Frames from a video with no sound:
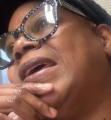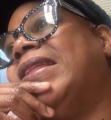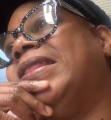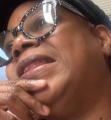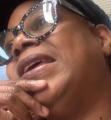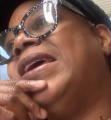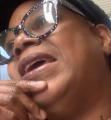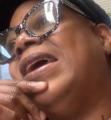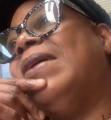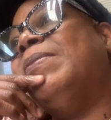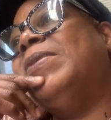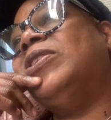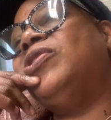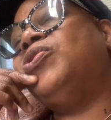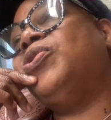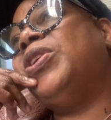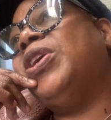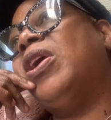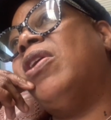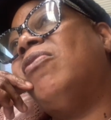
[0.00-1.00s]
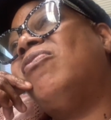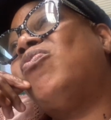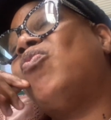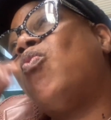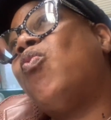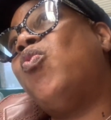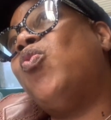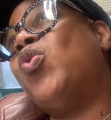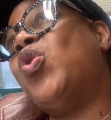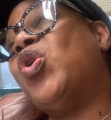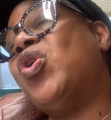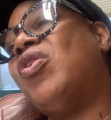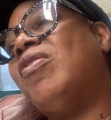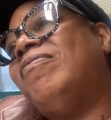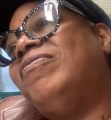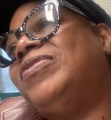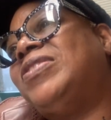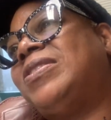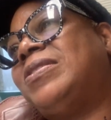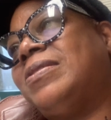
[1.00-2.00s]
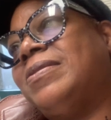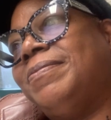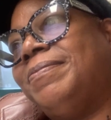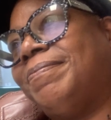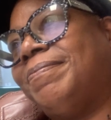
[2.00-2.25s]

the imagery of wolves,